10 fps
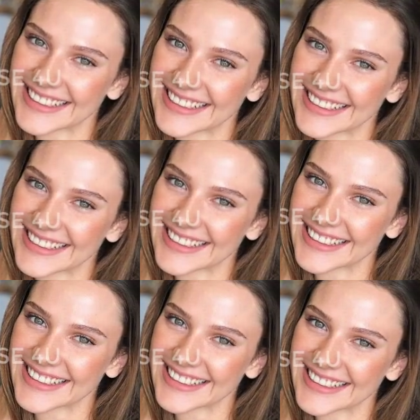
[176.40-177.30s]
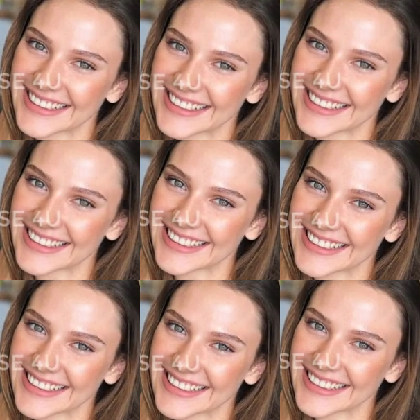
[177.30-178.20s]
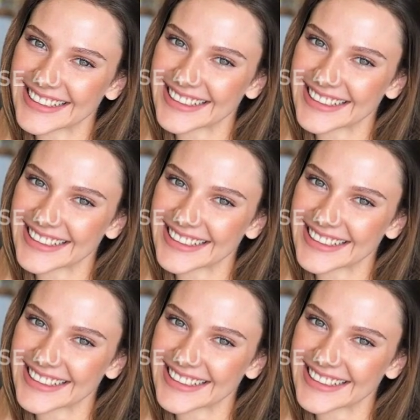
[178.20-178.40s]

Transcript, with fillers: Alina Boz car collection.